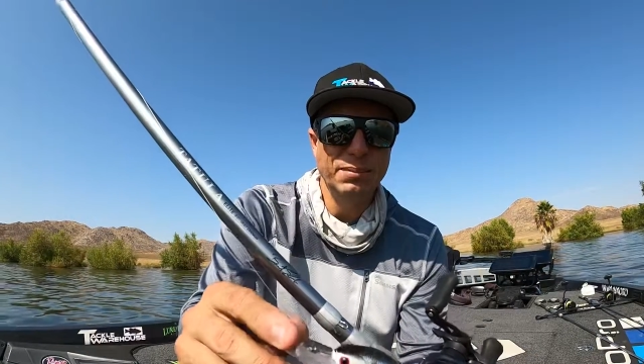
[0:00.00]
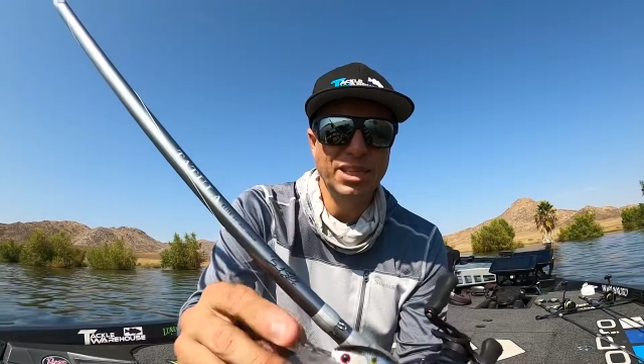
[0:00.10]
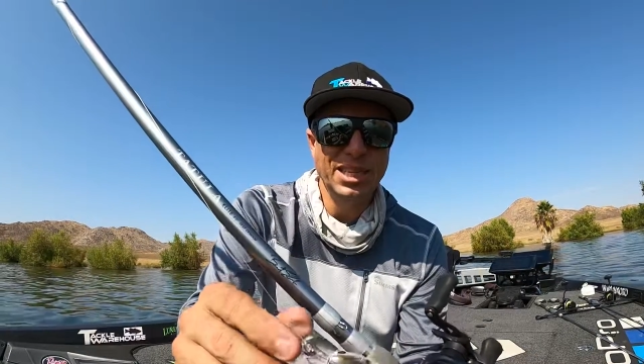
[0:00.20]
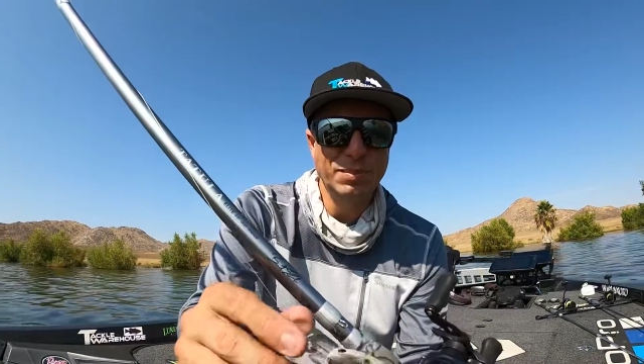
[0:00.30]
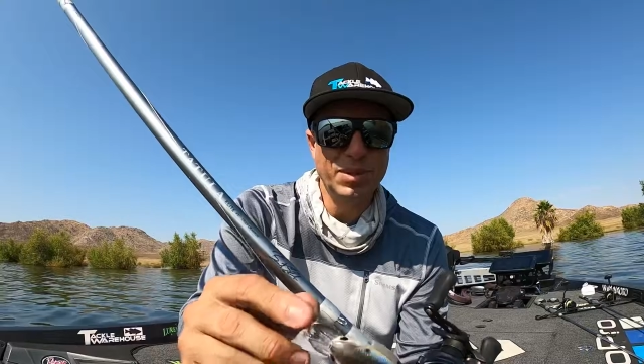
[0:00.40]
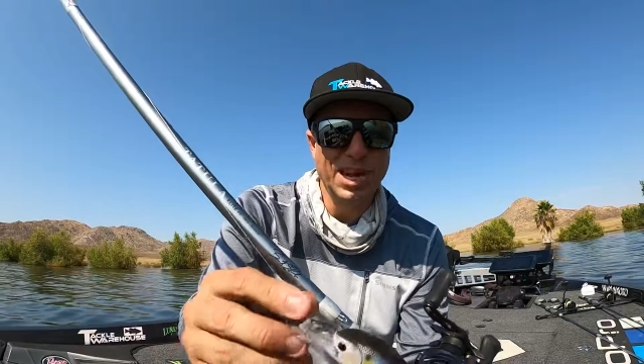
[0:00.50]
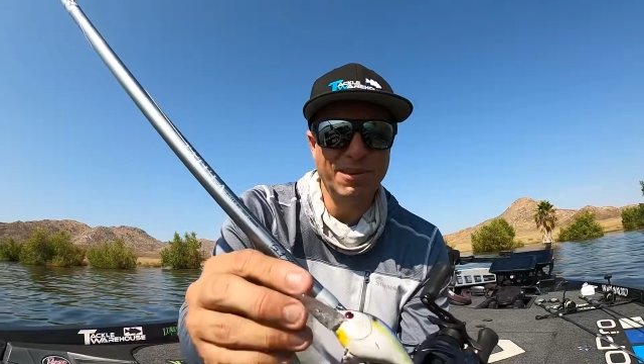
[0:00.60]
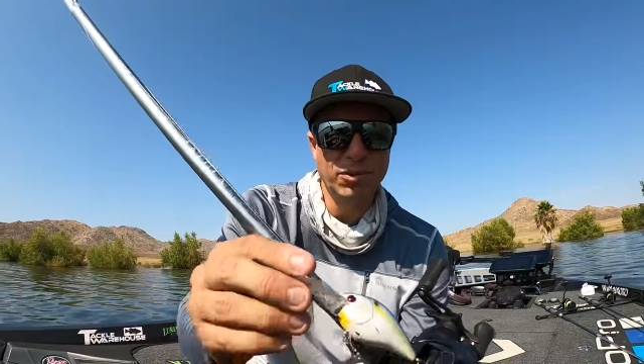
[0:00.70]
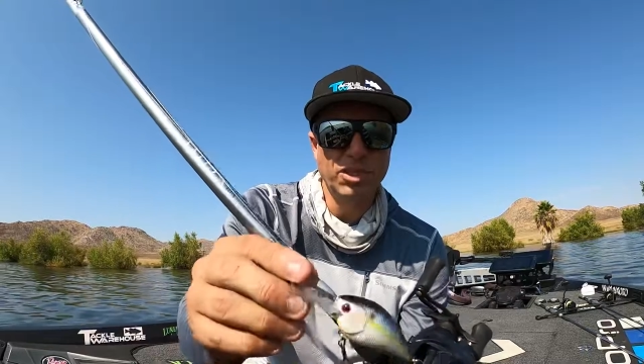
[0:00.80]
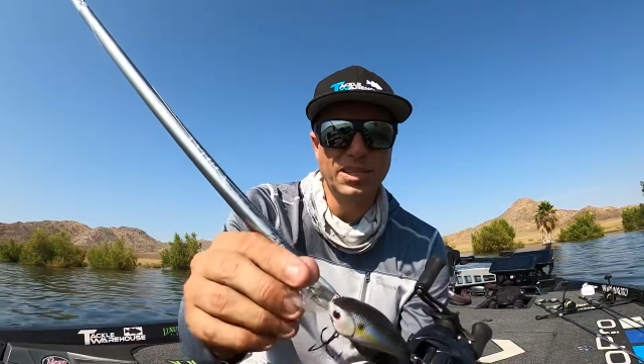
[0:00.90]
to deep
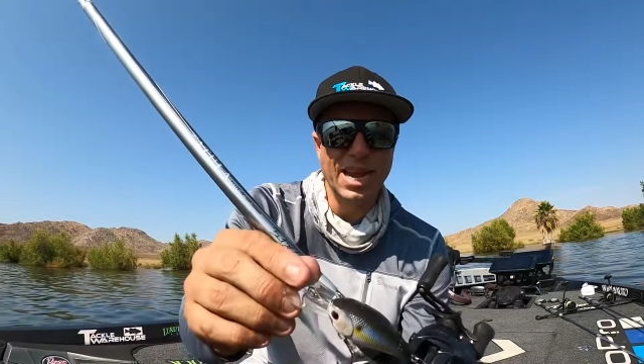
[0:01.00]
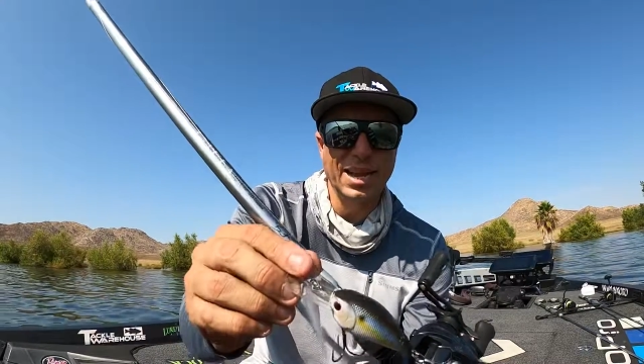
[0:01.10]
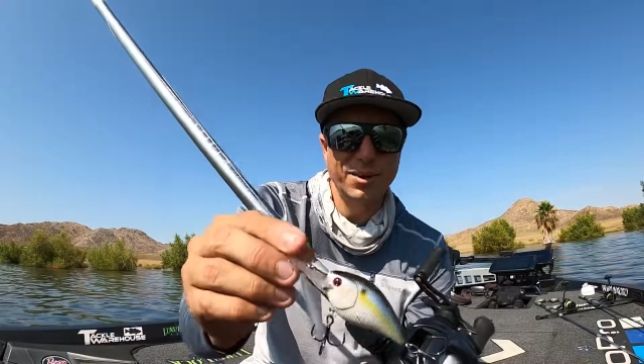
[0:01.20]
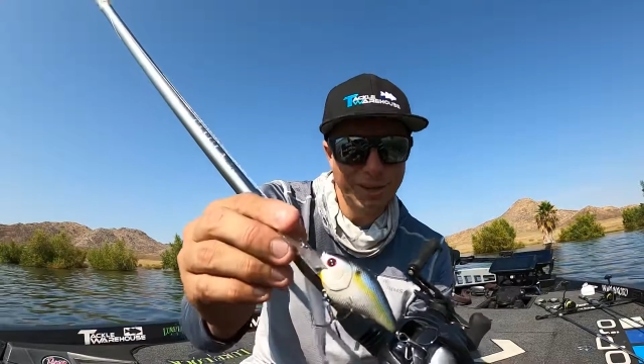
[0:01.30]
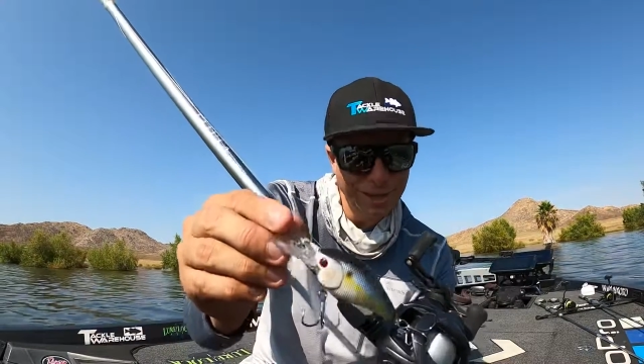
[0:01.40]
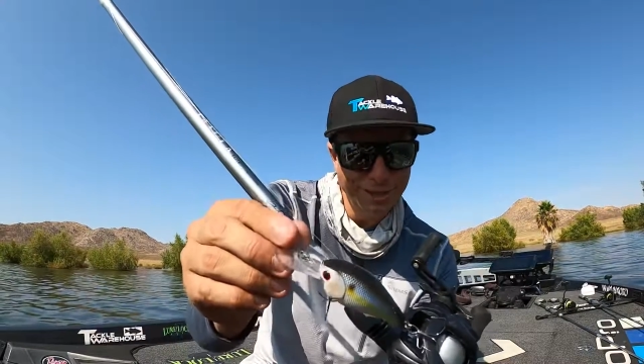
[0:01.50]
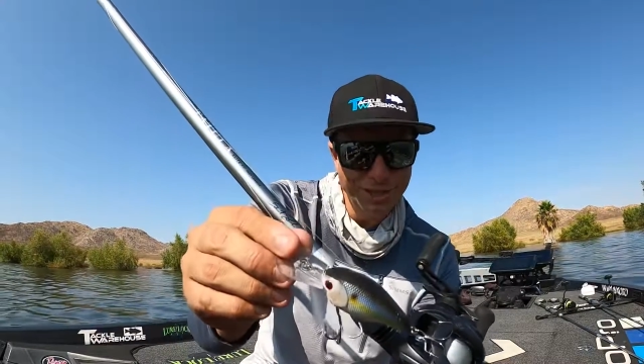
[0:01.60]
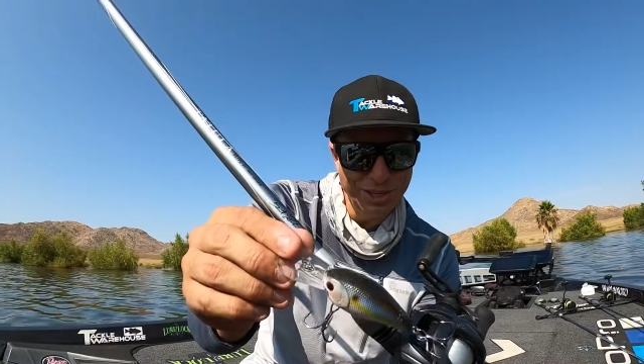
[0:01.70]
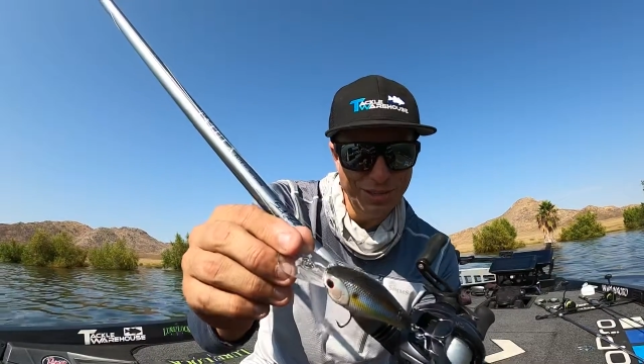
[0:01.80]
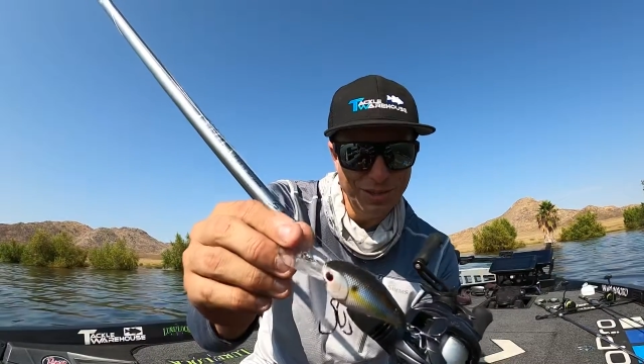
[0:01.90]
diver standard
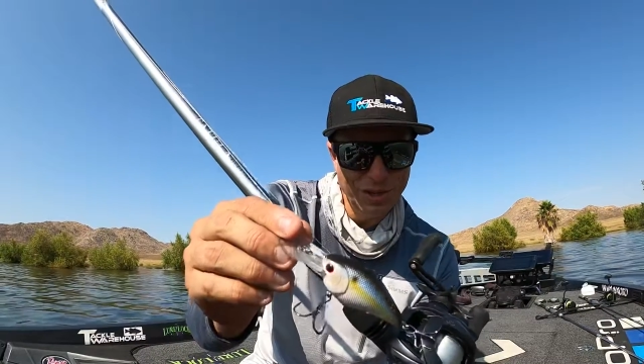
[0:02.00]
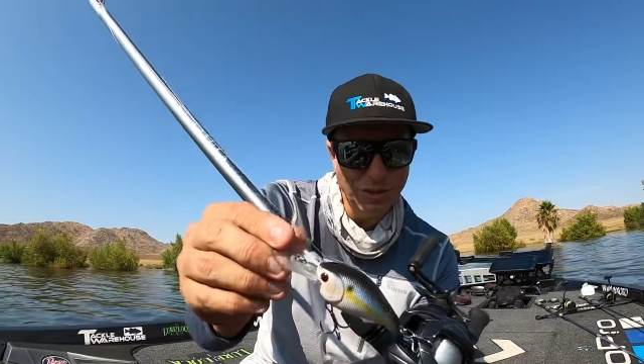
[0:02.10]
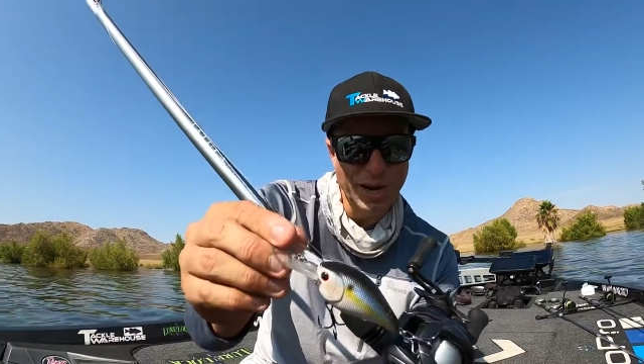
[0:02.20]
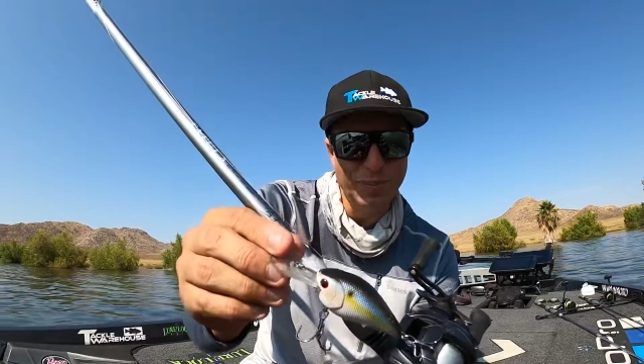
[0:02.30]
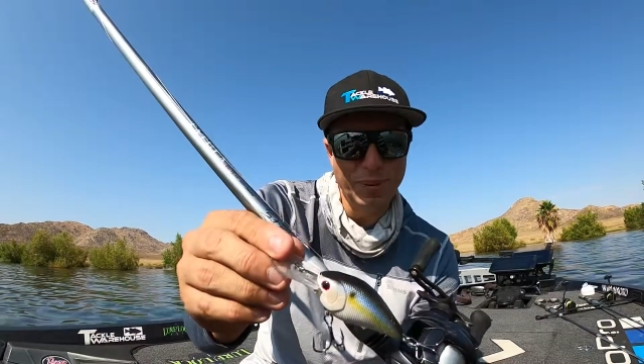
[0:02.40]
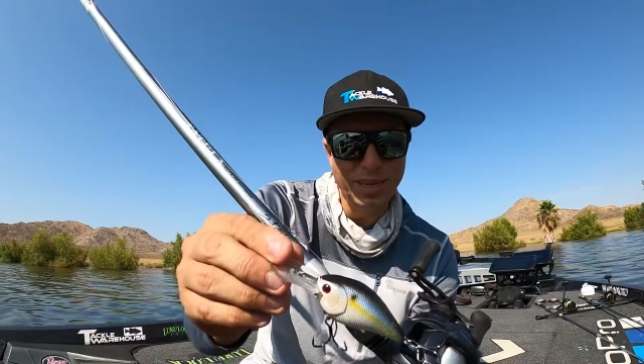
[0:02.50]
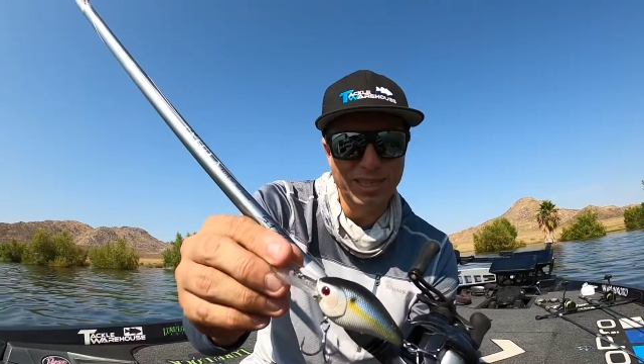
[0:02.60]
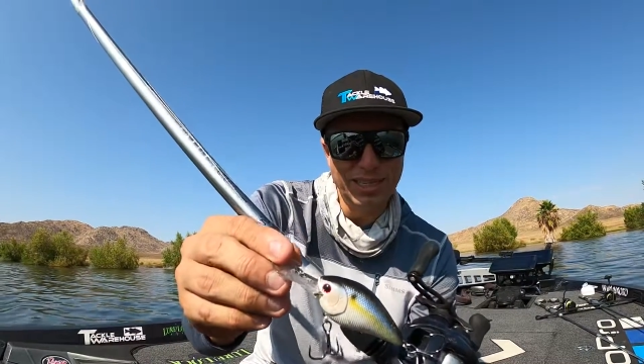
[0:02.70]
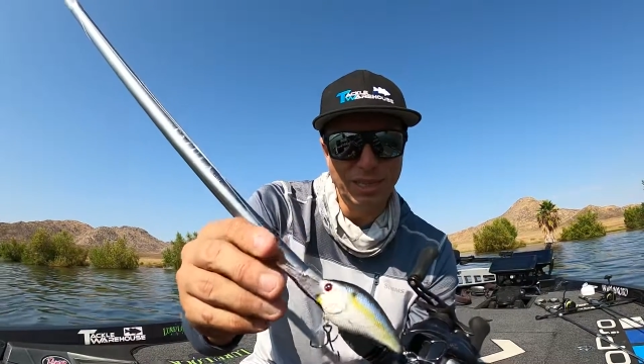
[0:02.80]
issue crankbaits,